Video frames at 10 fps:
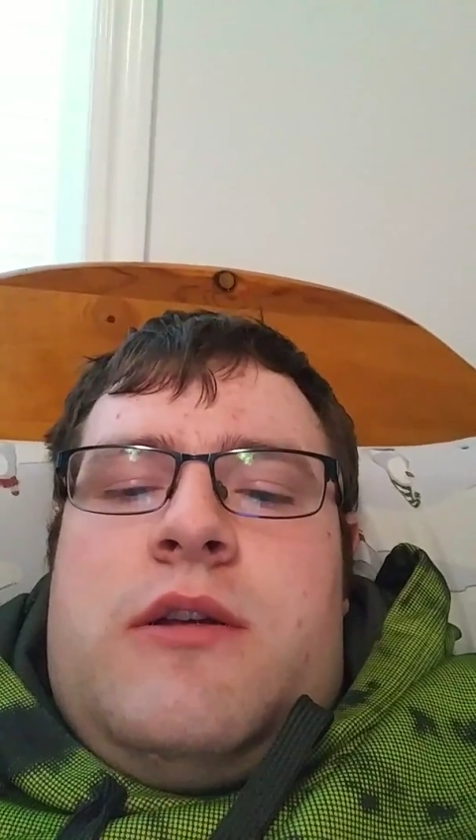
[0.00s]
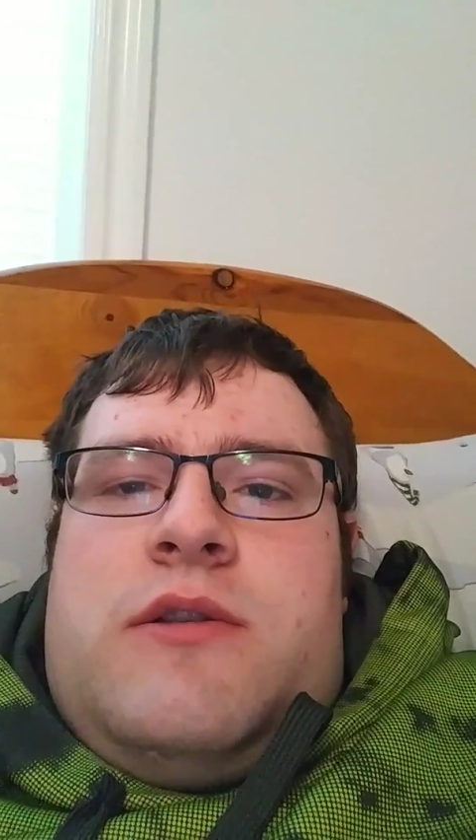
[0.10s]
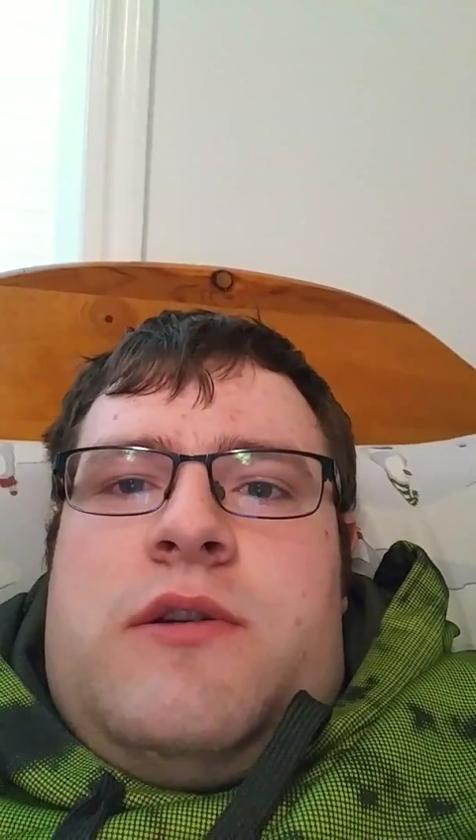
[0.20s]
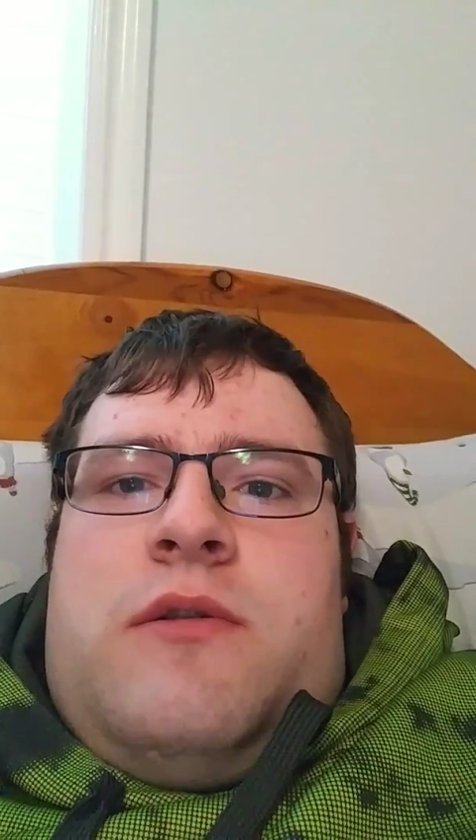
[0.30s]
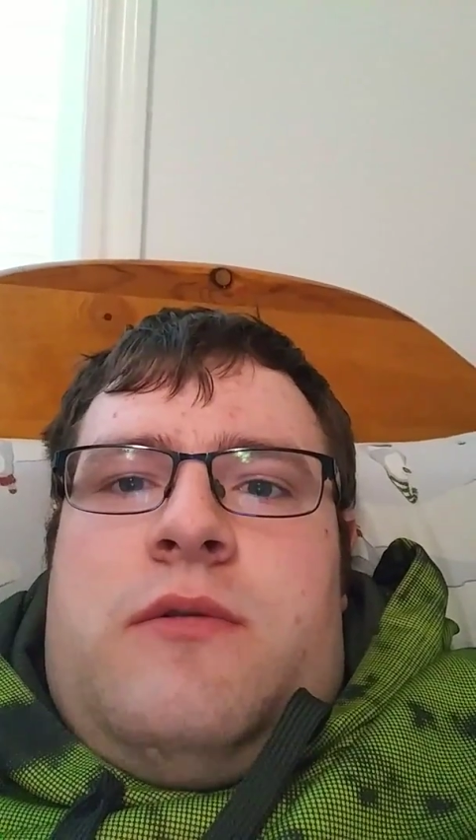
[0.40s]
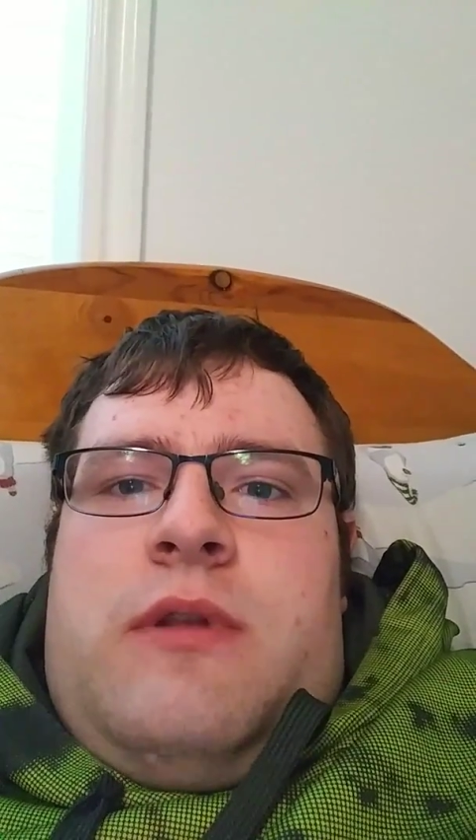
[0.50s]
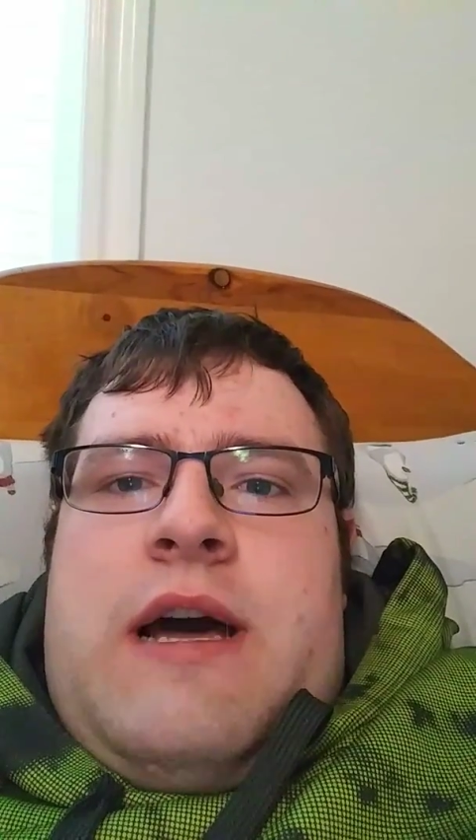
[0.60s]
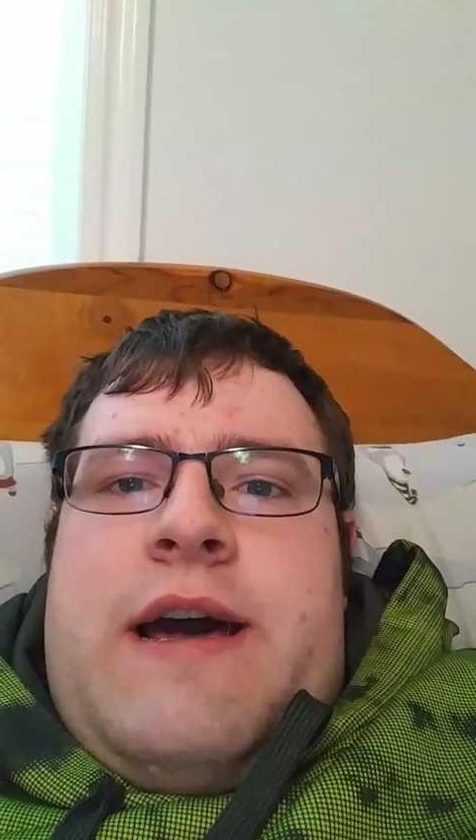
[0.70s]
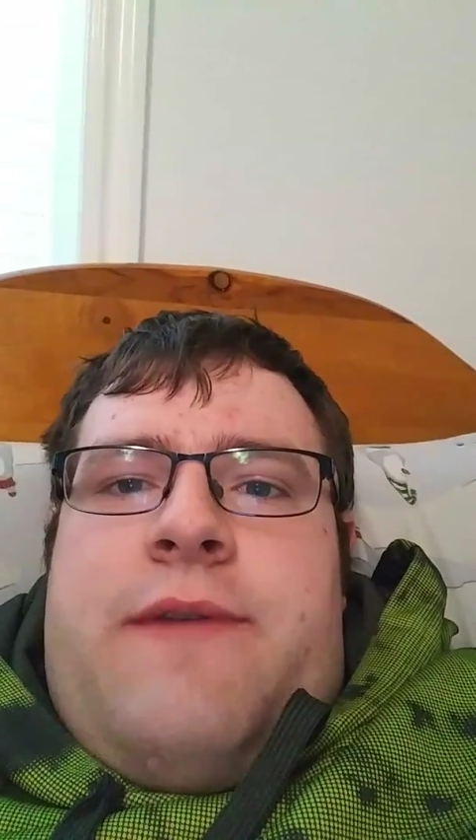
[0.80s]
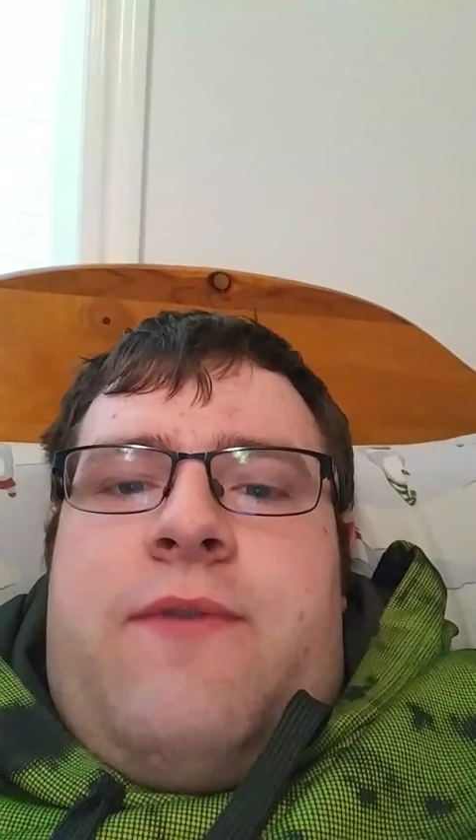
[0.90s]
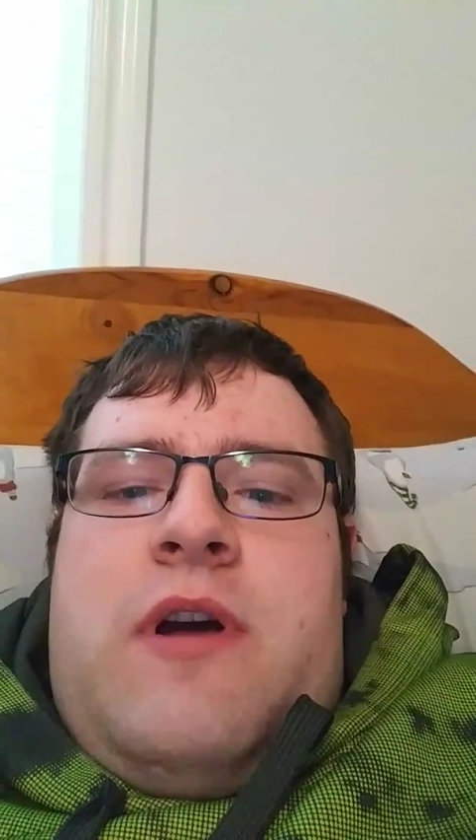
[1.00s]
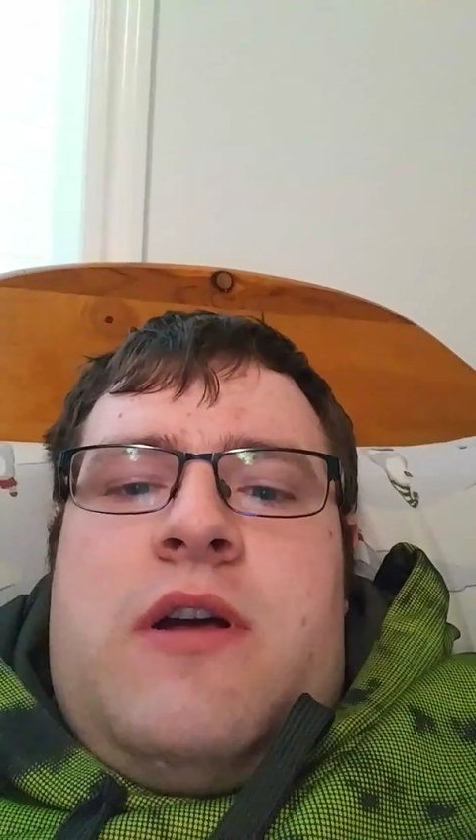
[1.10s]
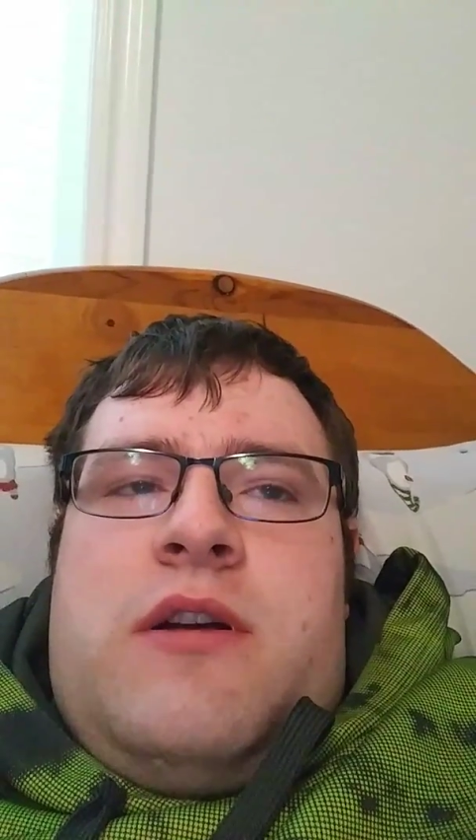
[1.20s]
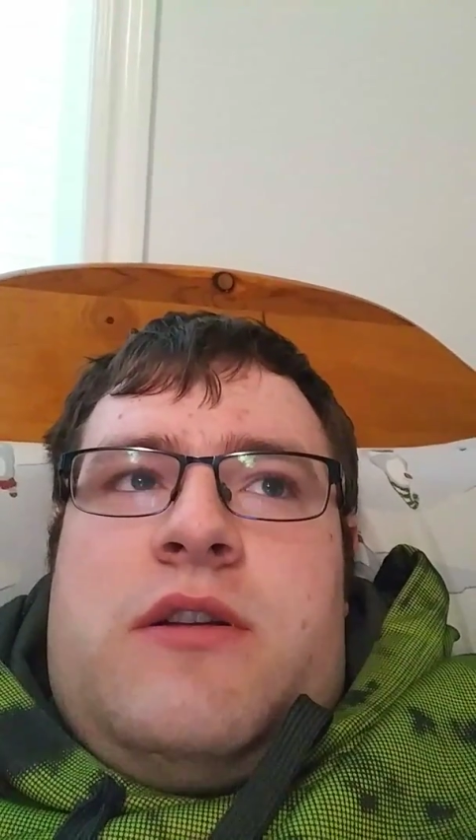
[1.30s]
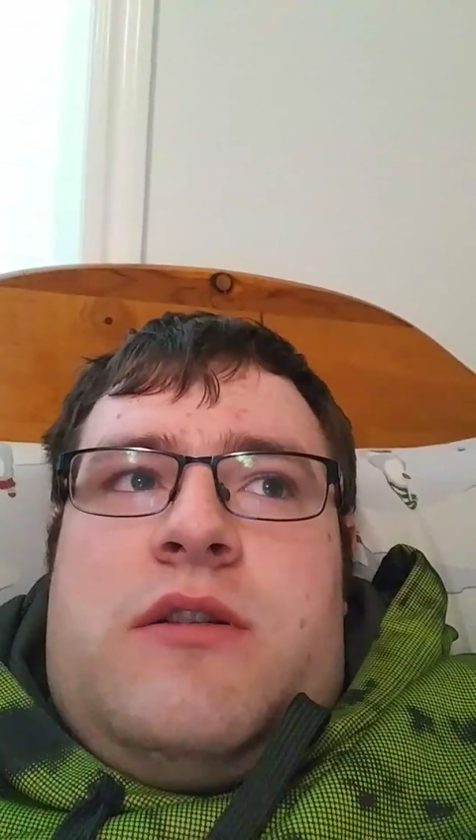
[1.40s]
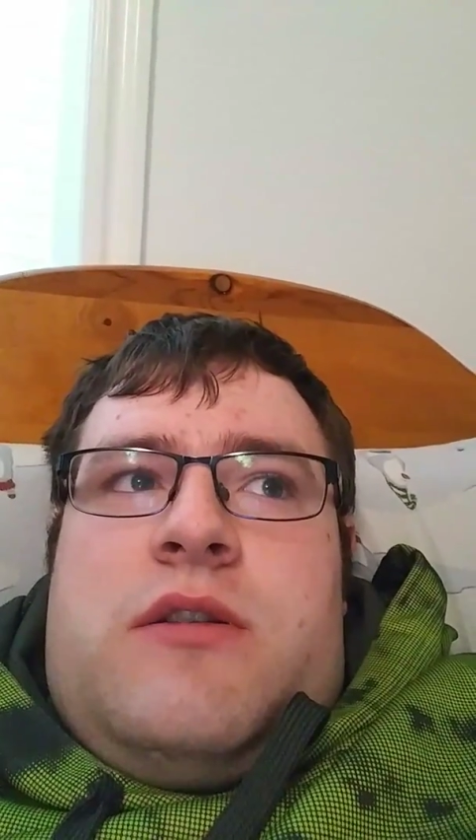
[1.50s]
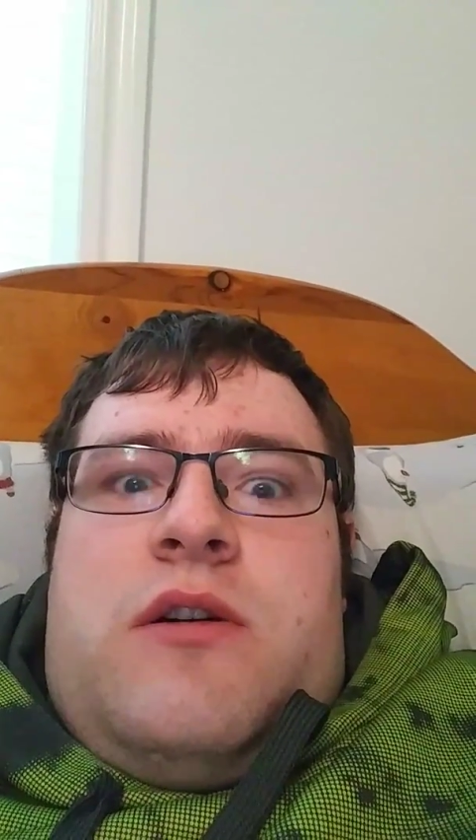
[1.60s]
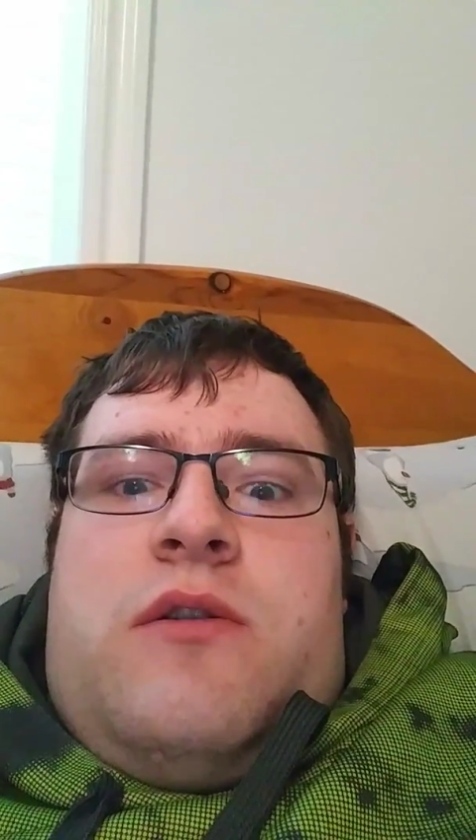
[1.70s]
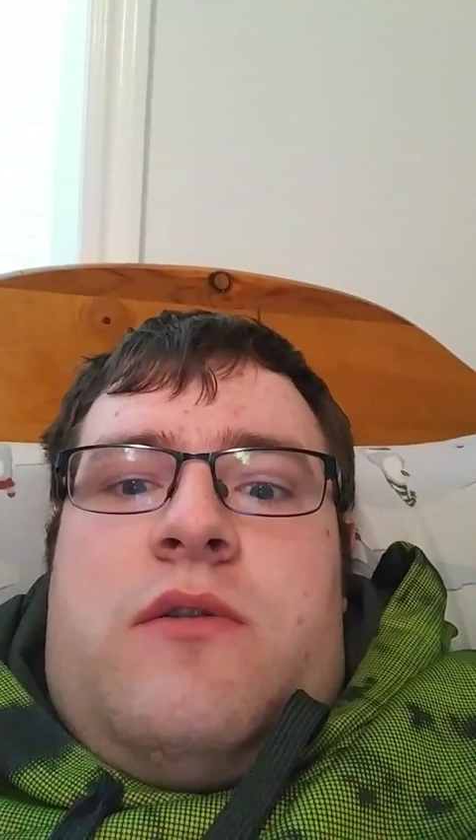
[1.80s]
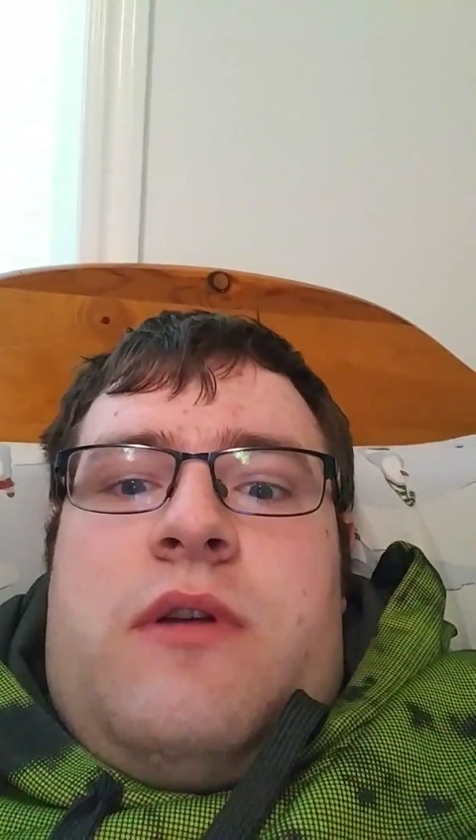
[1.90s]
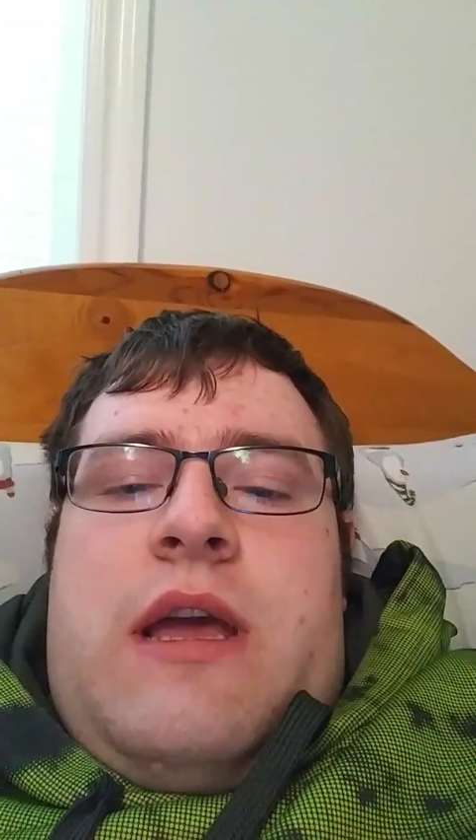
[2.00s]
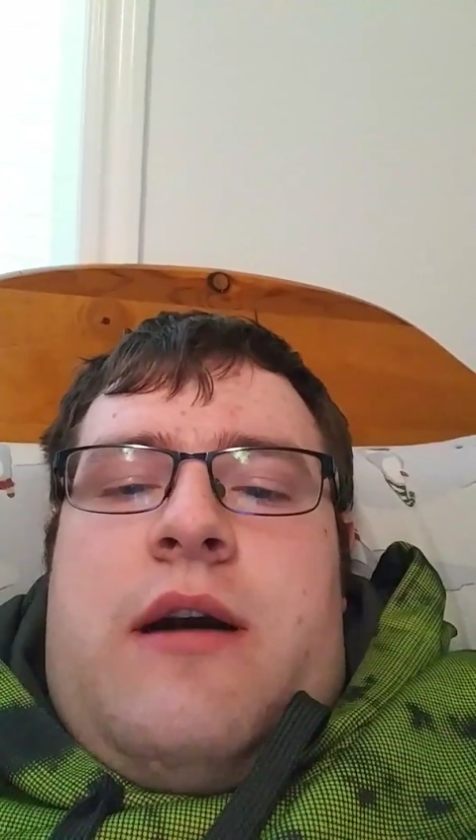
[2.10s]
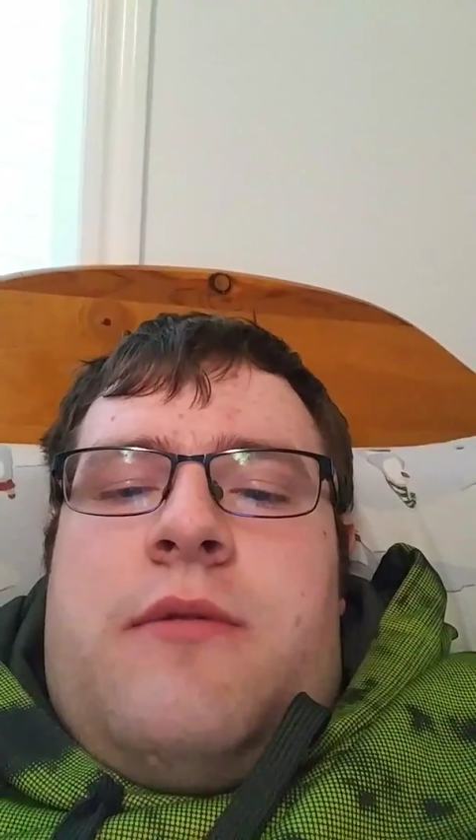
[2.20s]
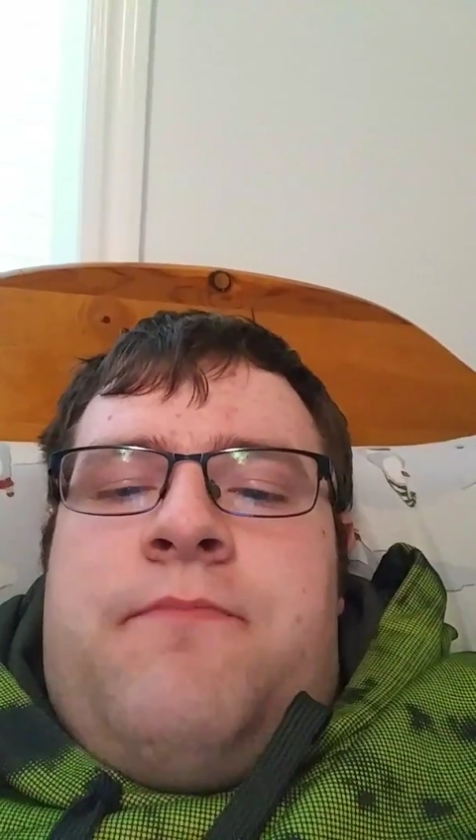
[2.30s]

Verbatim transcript: So live. So yeah,